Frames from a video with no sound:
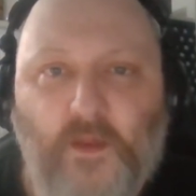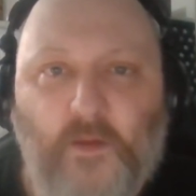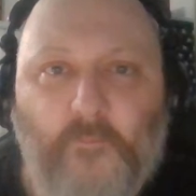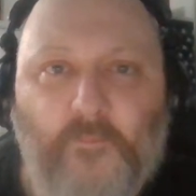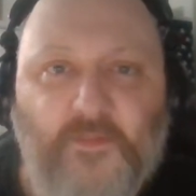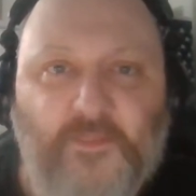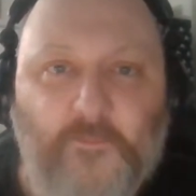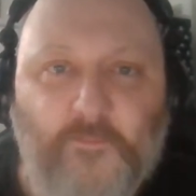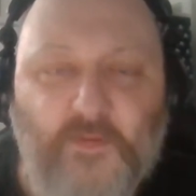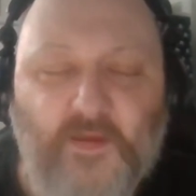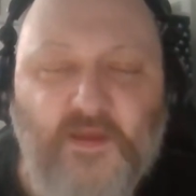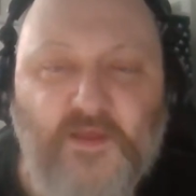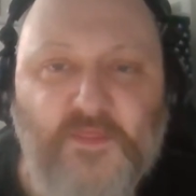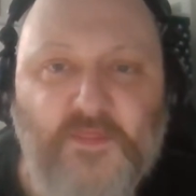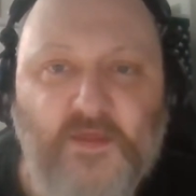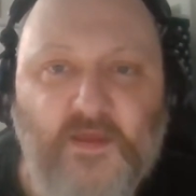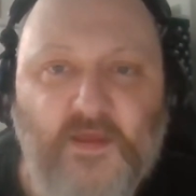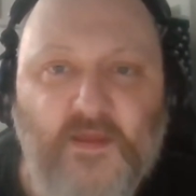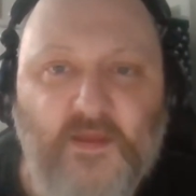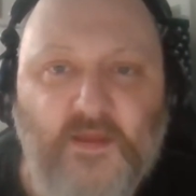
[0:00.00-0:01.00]
But the big
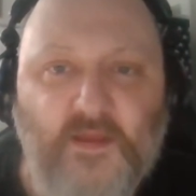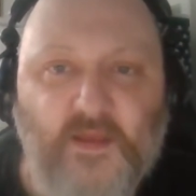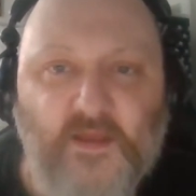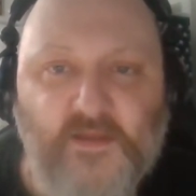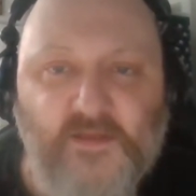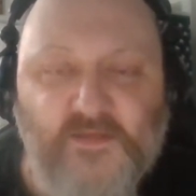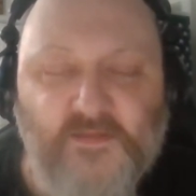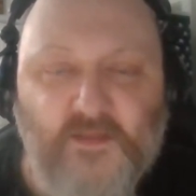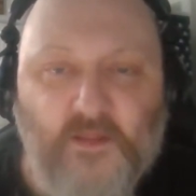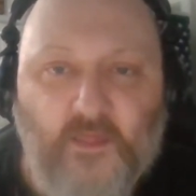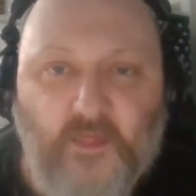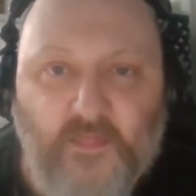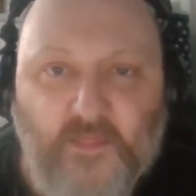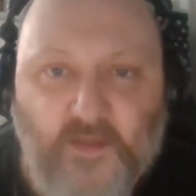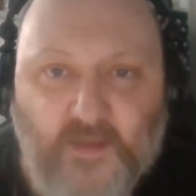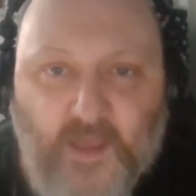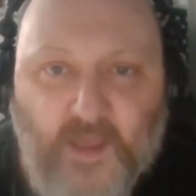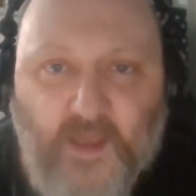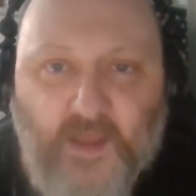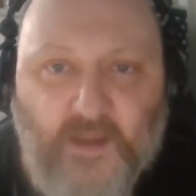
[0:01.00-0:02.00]
thing is the
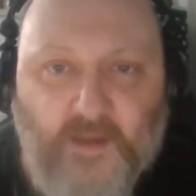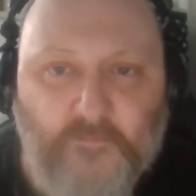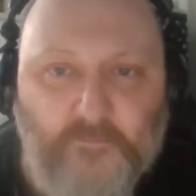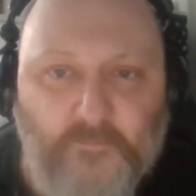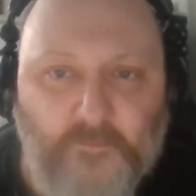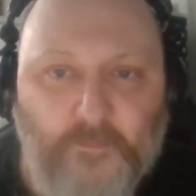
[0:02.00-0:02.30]
game